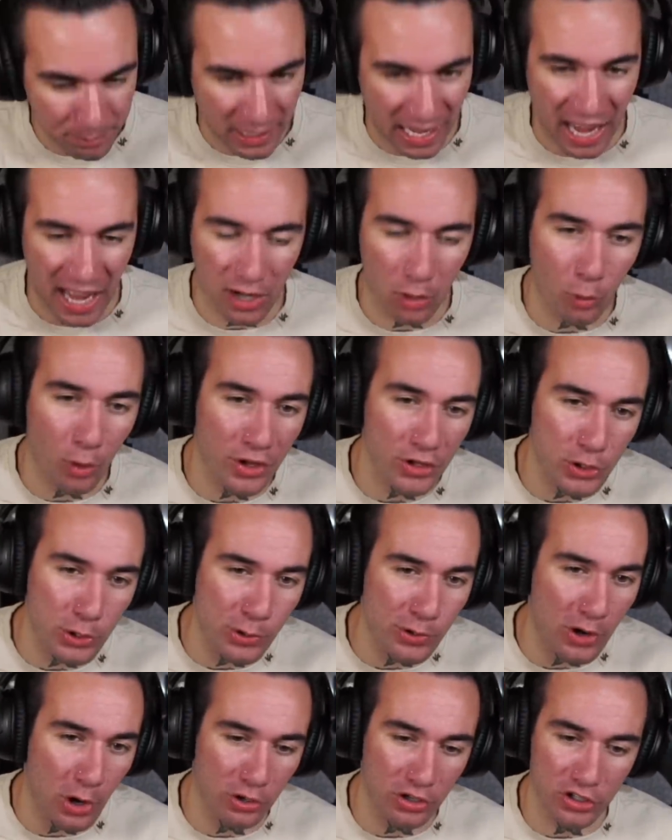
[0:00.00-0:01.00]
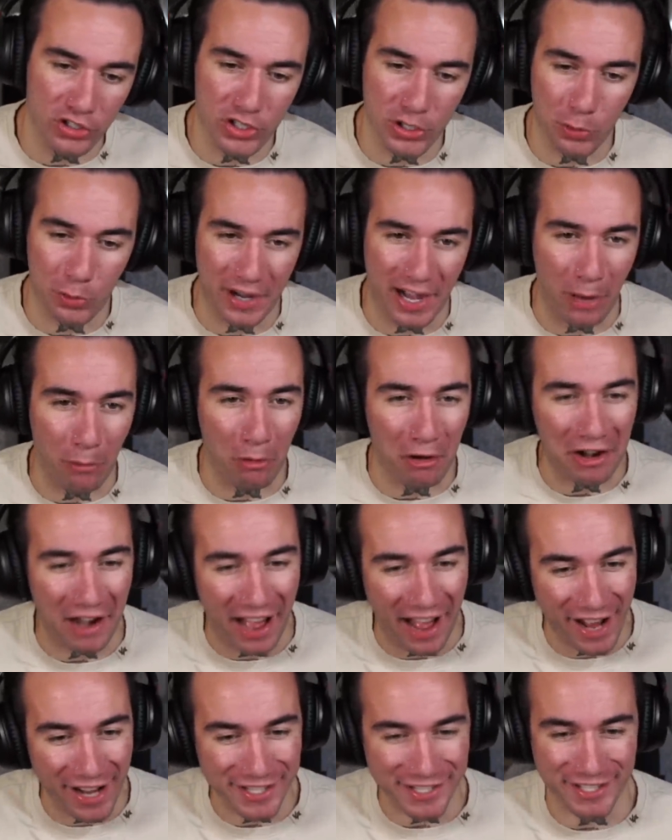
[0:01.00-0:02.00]
But I don't want Yuno to do it. I want
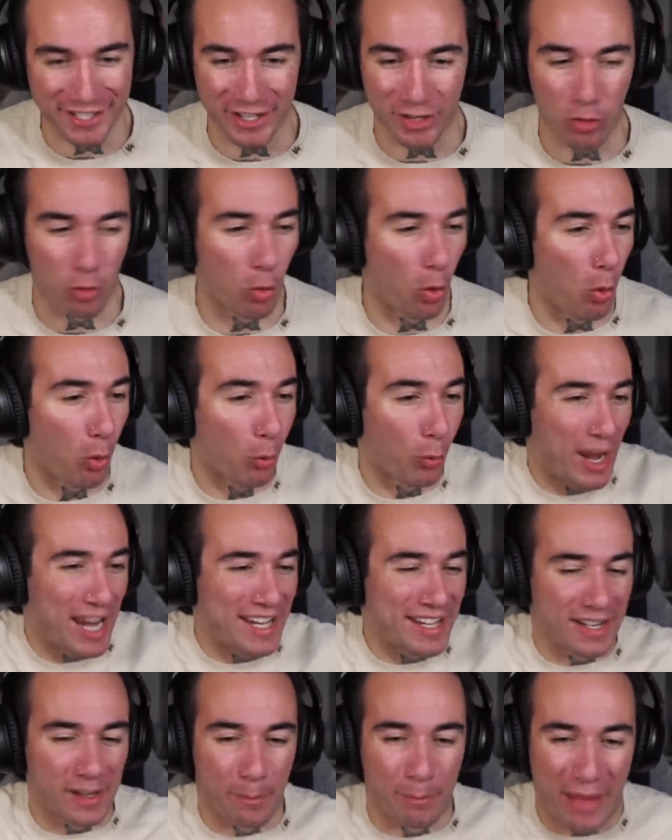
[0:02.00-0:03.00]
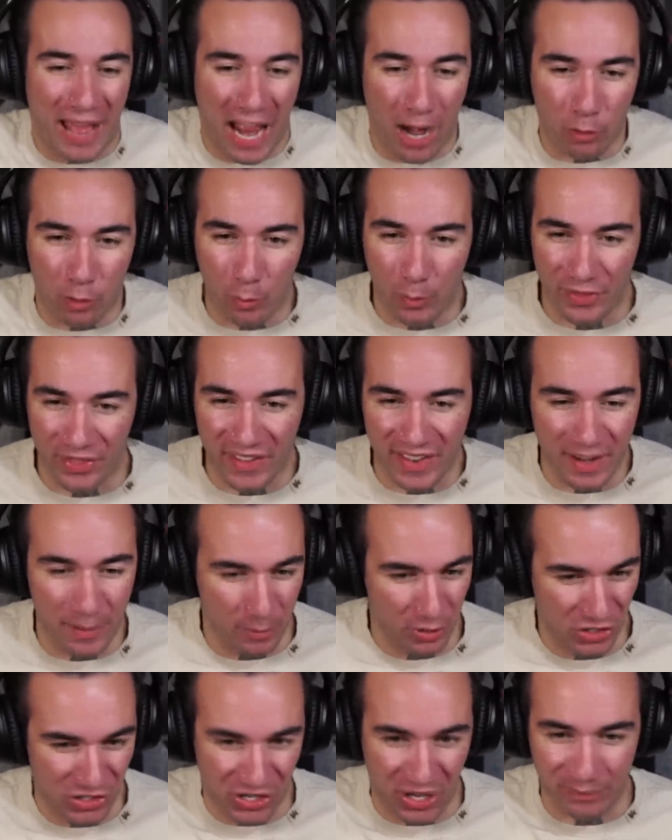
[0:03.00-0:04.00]
Asta to awaken a power within him
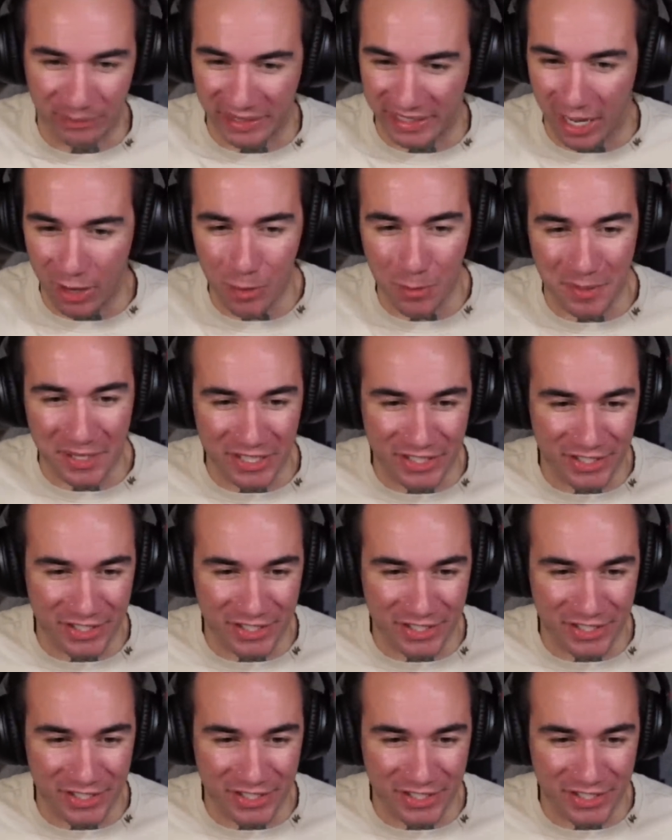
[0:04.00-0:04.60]
or something. That would be